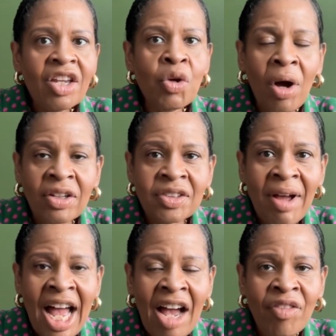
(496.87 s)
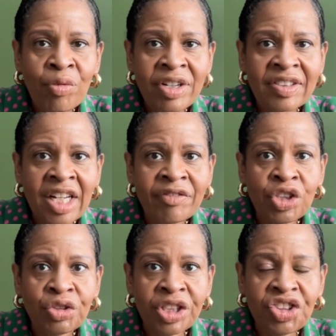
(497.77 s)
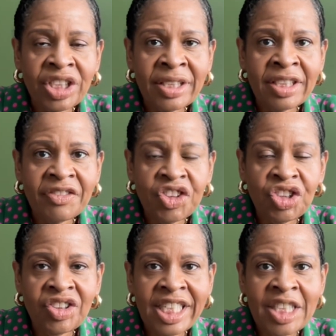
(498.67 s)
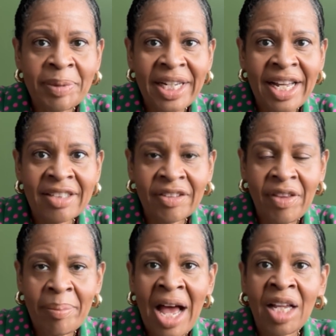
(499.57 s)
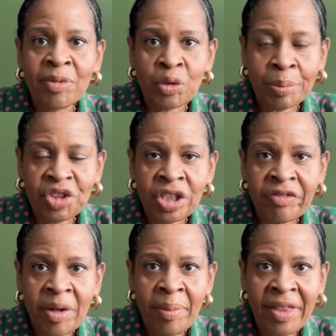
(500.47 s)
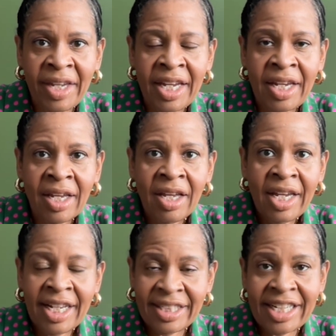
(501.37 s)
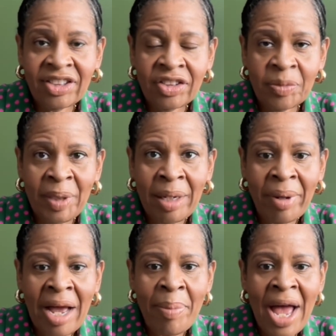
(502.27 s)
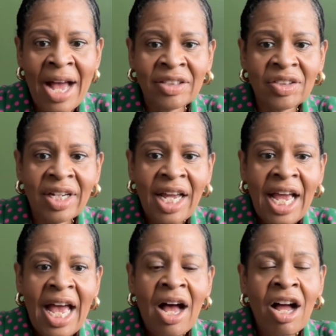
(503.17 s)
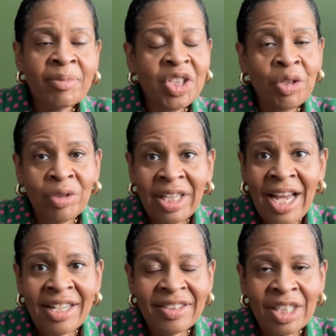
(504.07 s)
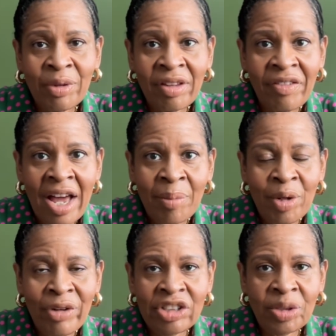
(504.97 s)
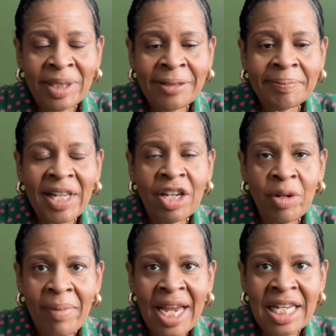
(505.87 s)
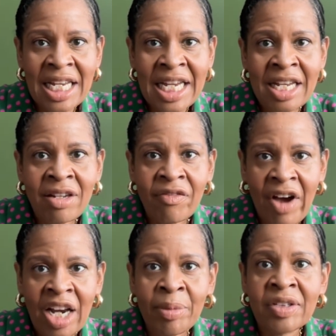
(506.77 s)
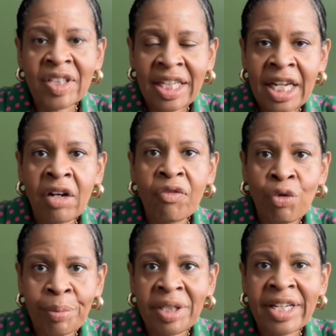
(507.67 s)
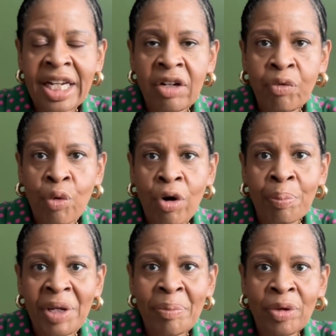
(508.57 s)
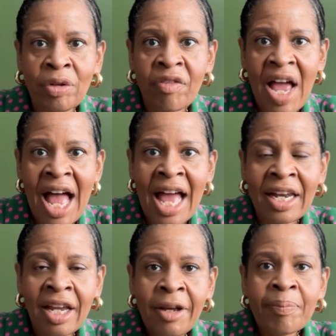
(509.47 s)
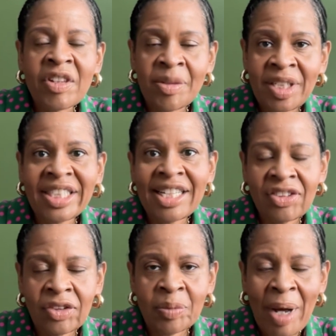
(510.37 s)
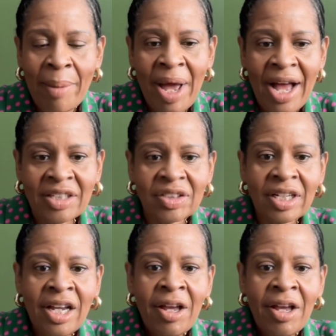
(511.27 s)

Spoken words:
You also have the risk of nutrition deficiencies because of the malabsorption from the intestines being bypassed. So you really got to stick with the vitamin regimen, and you may need vitamins, again, formulated for people who've had some intestines bypassed.